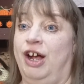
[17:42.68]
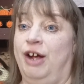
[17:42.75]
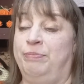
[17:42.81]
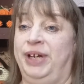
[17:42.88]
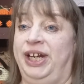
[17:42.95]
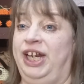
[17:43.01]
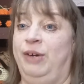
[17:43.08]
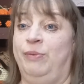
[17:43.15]

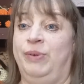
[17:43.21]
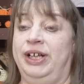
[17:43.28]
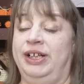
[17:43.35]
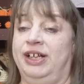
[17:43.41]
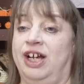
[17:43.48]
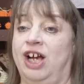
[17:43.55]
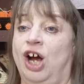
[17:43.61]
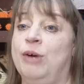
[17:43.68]
But he
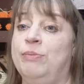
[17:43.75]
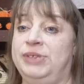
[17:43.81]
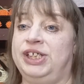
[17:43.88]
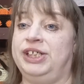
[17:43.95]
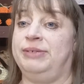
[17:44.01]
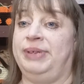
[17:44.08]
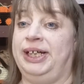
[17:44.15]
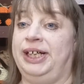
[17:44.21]
wouldn't come
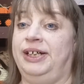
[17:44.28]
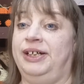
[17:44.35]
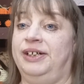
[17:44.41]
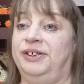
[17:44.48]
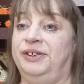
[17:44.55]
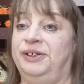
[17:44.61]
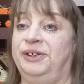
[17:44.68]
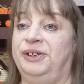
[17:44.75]
to me.
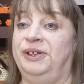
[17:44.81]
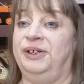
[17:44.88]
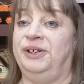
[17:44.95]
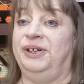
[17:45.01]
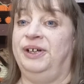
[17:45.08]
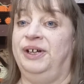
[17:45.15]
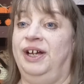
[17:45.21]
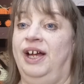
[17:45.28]

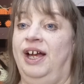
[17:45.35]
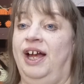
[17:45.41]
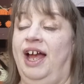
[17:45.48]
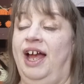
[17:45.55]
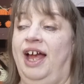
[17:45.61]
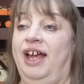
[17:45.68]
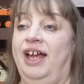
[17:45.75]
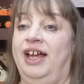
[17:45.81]

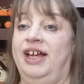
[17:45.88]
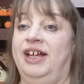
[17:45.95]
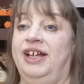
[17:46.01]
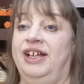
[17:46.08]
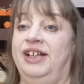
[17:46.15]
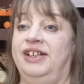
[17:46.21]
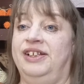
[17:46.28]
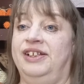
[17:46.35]

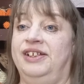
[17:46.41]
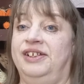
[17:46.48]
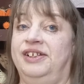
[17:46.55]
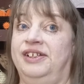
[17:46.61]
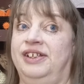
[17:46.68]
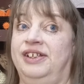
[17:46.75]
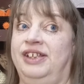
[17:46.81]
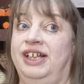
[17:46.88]
And
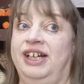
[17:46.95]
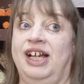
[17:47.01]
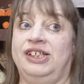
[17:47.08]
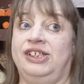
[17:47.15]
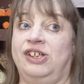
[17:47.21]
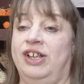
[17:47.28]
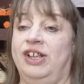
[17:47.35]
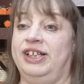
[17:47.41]
then I
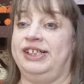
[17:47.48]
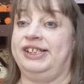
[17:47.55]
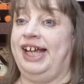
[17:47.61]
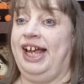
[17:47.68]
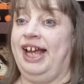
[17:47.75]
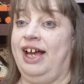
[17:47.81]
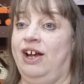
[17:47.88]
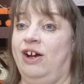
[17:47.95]
saw the
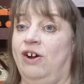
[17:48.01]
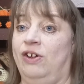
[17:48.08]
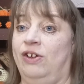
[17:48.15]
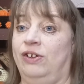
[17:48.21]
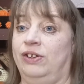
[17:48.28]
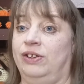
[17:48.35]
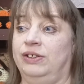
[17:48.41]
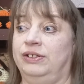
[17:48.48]

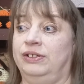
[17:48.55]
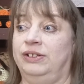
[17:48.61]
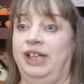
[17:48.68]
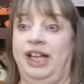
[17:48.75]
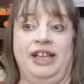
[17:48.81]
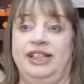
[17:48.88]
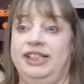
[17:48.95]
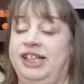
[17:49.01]
tail,
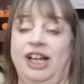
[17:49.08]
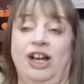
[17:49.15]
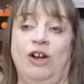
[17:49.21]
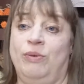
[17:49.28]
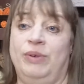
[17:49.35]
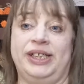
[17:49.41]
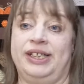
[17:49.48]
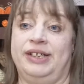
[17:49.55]
and the
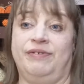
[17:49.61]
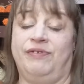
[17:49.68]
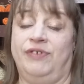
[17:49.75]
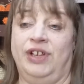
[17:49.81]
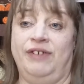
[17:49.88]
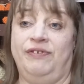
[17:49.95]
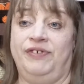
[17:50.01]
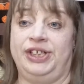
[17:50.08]
tail wasn't
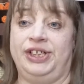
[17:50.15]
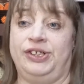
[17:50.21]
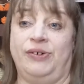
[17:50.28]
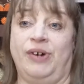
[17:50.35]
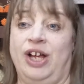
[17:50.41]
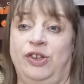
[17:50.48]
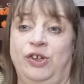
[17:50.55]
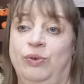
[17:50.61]
fluffy, so
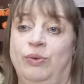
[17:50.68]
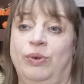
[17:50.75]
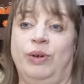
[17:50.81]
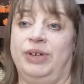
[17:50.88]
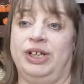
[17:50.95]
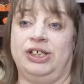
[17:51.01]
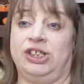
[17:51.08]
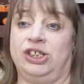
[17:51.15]
I knew
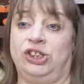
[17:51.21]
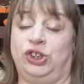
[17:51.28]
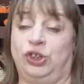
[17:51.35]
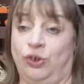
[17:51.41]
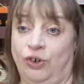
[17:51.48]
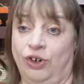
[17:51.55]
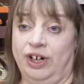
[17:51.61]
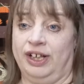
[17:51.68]
it wasn't
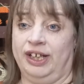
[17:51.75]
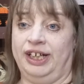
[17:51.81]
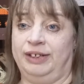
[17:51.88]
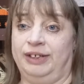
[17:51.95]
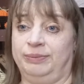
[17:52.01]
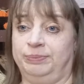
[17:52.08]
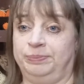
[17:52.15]
Chorley.